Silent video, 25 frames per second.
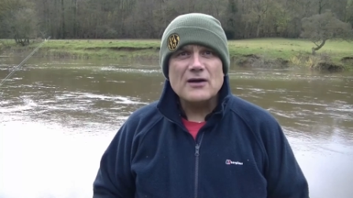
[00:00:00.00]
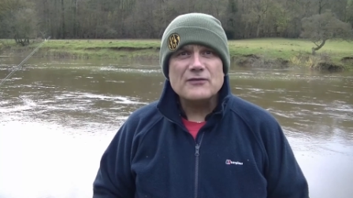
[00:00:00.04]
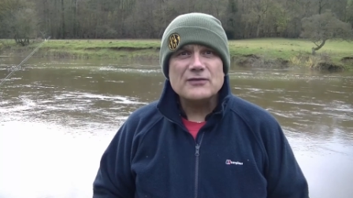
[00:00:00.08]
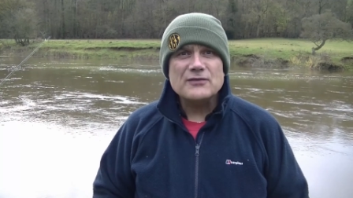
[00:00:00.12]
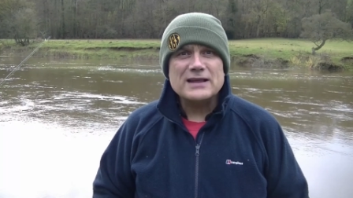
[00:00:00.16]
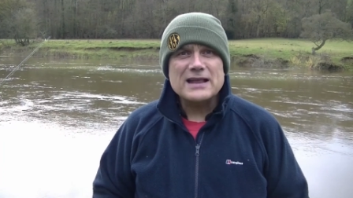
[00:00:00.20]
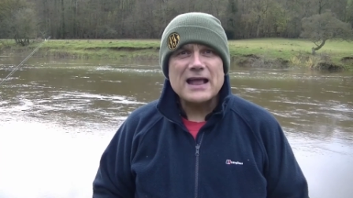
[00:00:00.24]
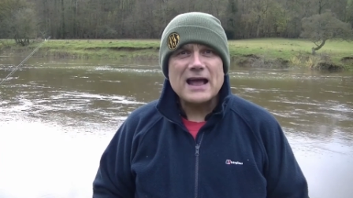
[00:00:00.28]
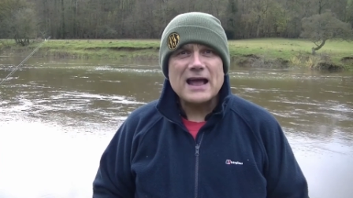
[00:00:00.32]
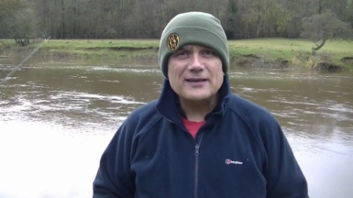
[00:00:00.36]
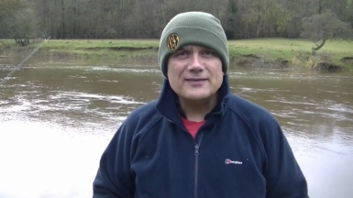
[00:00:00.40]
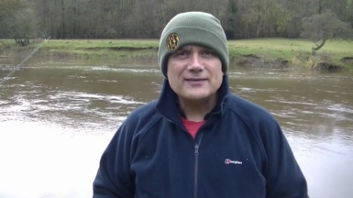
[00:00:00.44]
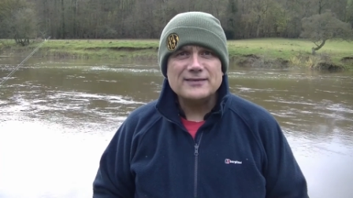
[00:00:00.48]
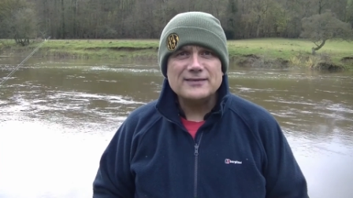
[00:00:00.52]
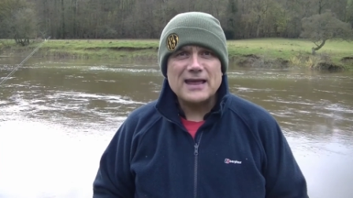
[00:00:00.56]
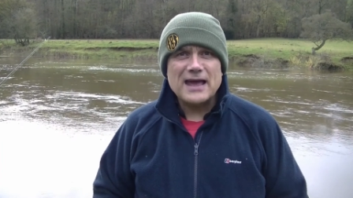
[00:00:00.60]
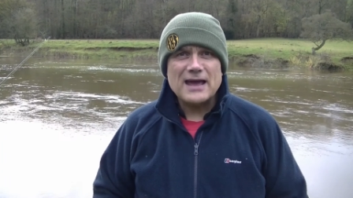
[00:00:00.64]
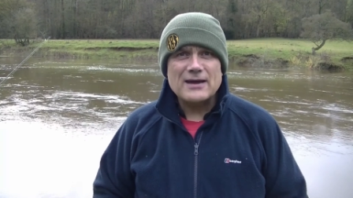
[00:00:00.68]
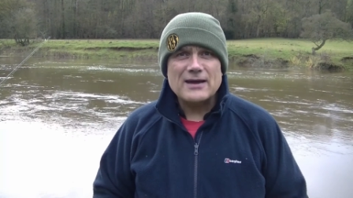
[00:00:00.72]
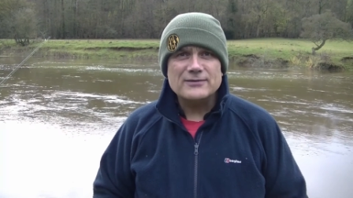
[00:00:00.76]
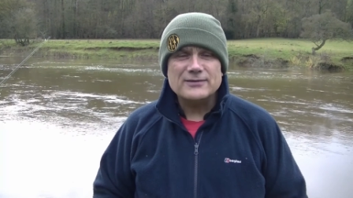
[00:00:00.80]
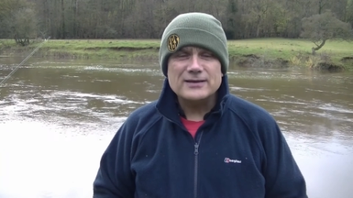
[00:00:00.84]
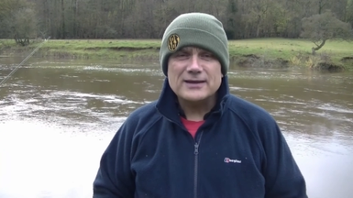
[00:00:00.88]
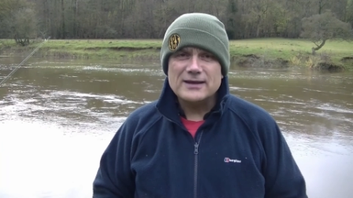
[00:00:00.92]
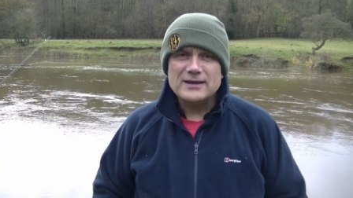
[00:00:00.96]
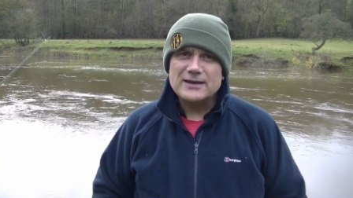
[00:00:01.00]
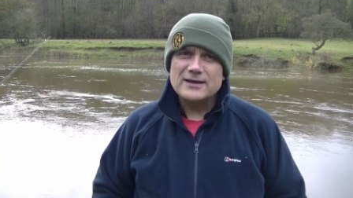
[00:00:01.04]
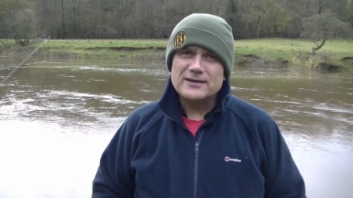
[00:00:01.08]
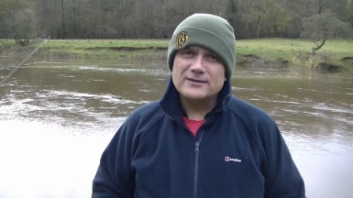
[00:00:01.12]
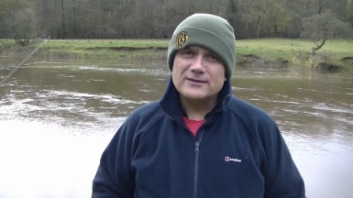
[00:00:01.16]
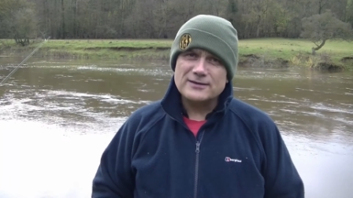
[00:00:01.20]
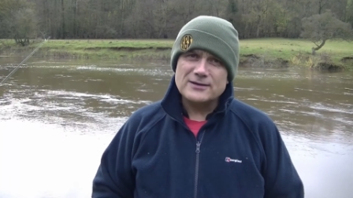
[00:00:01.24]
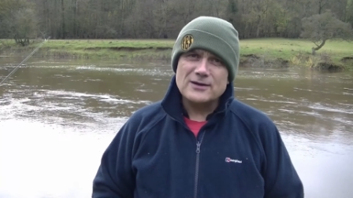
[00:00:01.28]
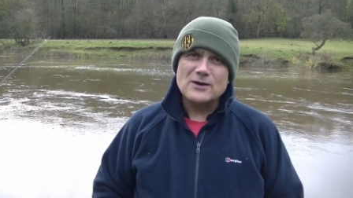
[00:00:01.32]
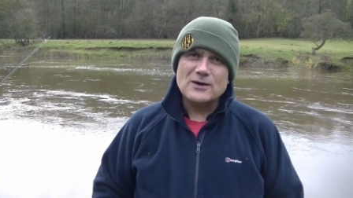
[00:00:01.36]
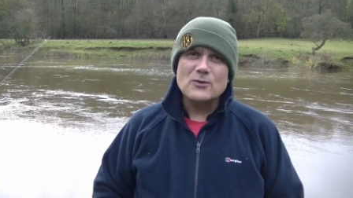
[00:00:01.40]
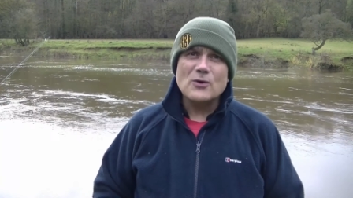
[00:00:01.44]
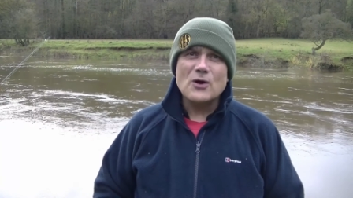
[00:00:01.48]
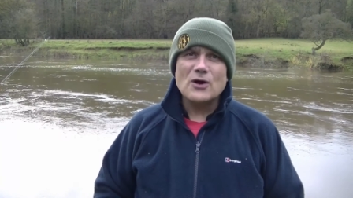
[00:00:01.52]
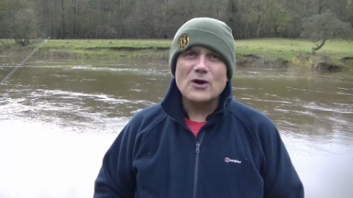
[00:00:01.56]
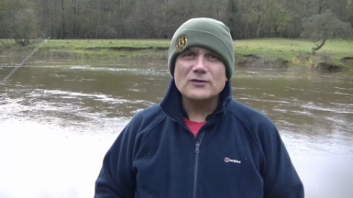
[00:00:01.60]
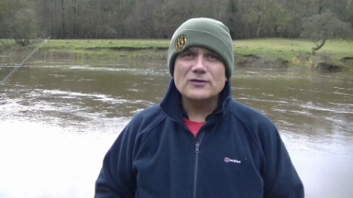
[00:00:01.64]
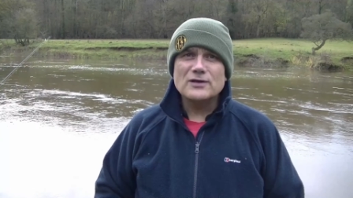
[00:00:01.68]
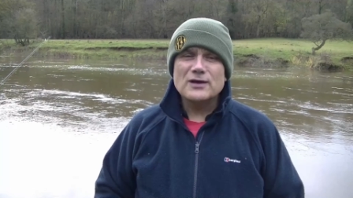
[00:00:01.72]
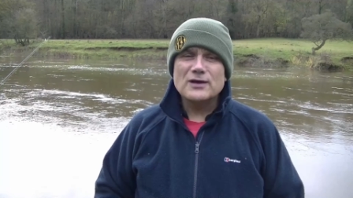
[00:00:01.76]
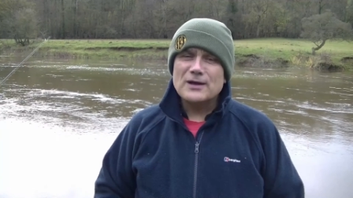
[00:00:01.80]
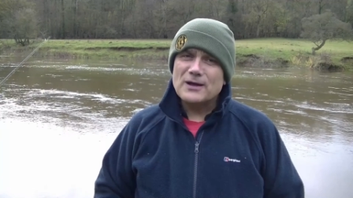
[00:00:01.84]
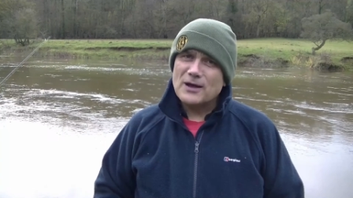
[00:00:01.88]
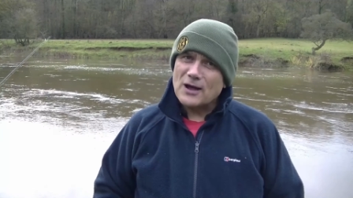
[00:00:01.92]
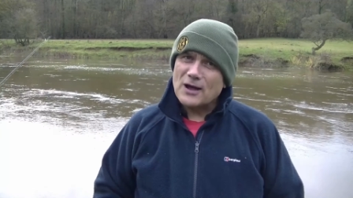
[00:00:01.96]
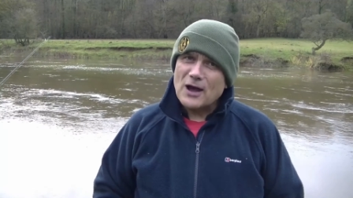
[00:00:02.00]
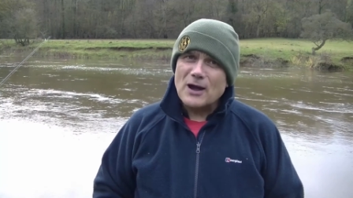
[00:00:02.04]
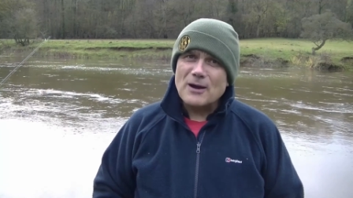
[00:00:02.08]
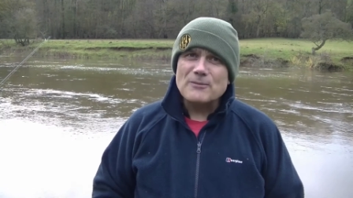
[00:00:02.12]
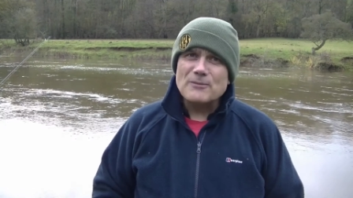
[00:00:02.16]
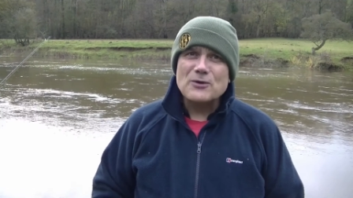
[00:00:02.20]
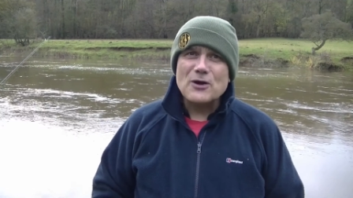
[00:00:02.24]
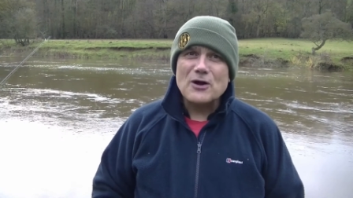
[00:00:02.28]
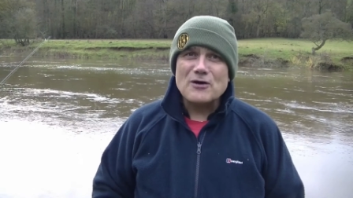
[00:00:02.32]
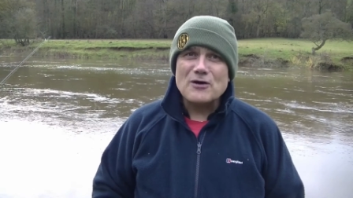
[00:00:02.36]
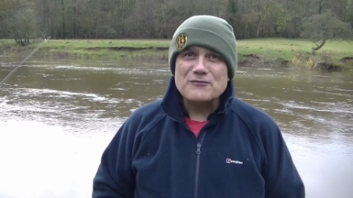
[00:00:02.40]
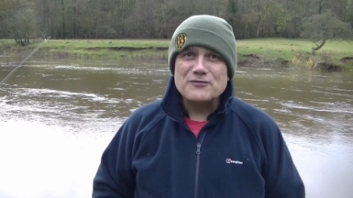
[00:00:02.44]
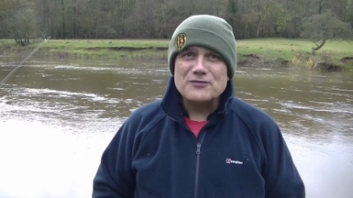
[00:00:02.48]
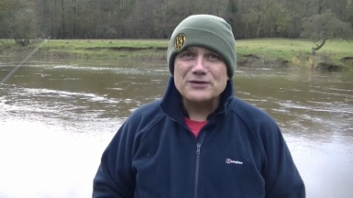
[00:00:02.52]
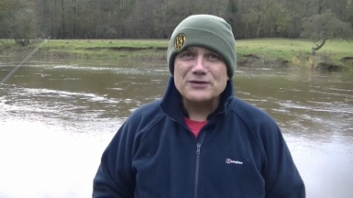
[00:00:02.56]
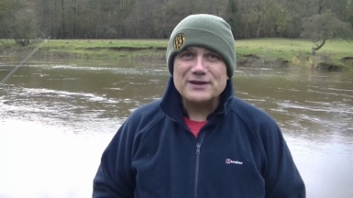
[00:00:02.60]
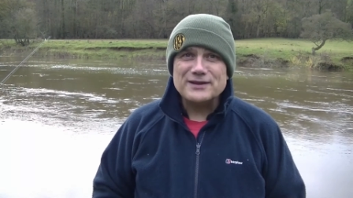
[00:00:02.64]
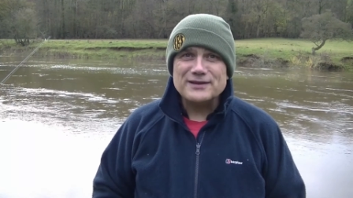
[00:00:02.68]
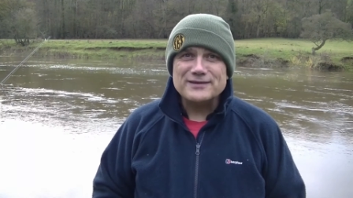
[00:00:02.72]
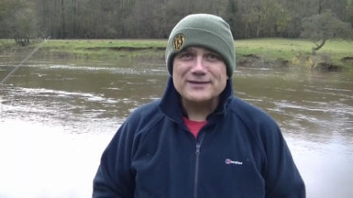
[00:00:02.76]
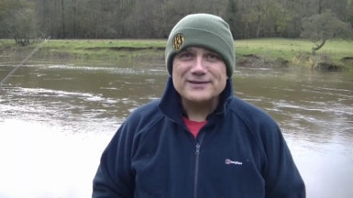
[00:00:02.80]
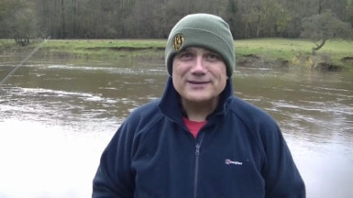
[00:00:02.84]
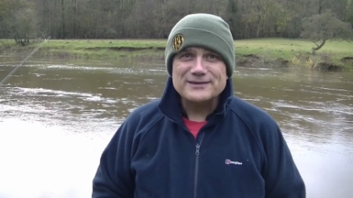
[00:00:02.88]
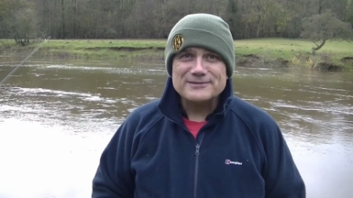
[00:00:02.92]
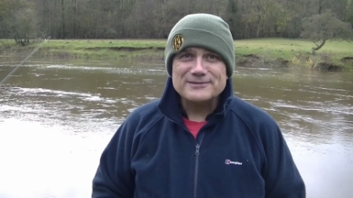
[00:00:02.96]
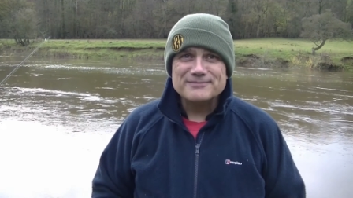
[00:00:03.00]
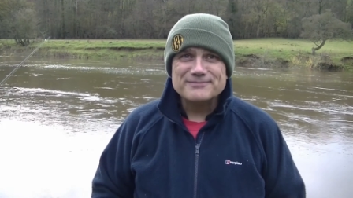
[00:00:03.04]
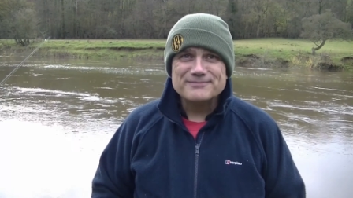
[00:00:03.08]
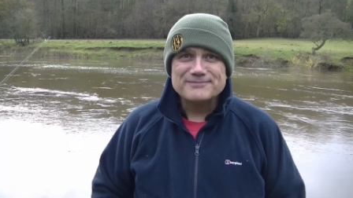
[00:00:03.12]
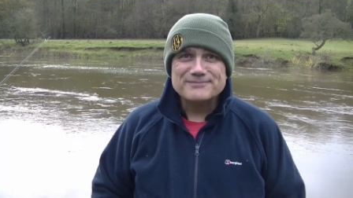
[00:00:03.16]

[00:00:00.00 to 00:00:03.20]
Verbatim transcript: I've cast out, and you know what? I'm confident.